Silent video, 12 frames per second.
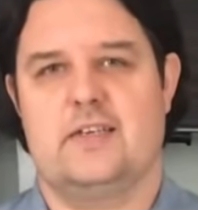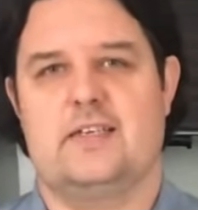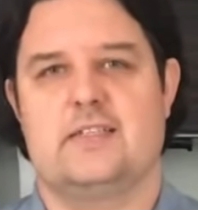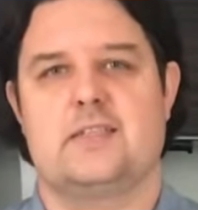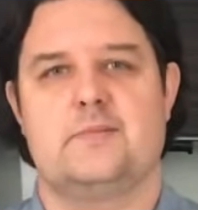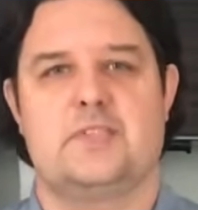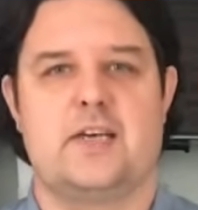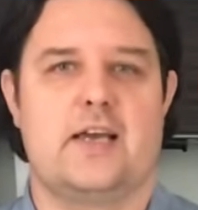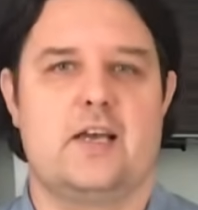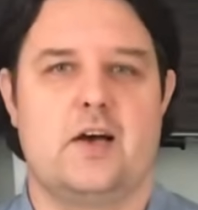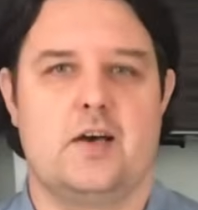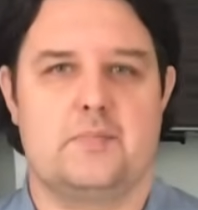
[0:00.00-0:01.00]
and some
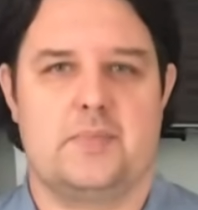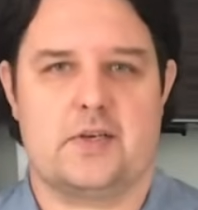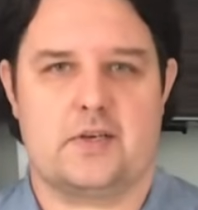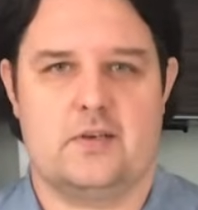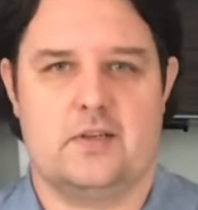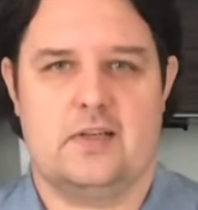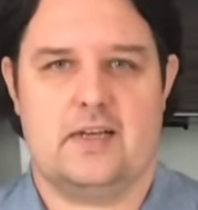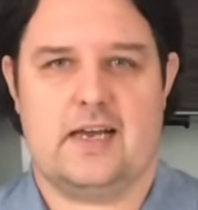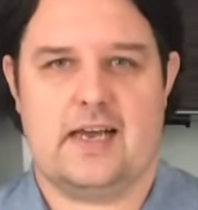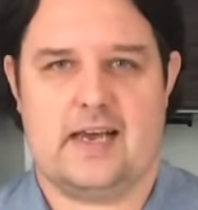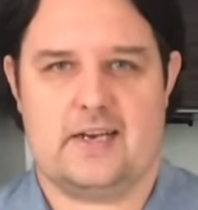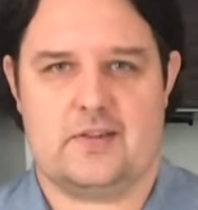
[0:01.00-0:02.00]
daikon pickle
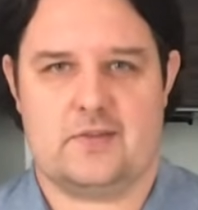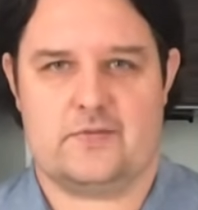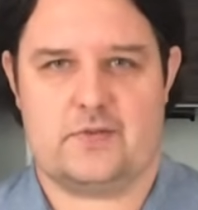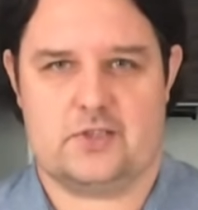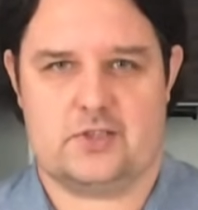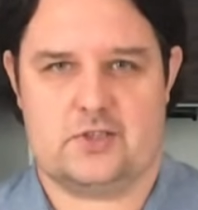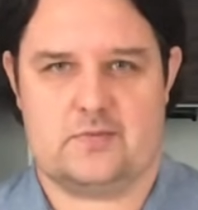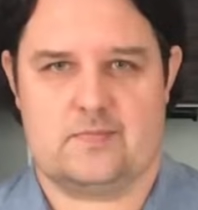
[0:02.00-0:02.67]
I had in the fridge.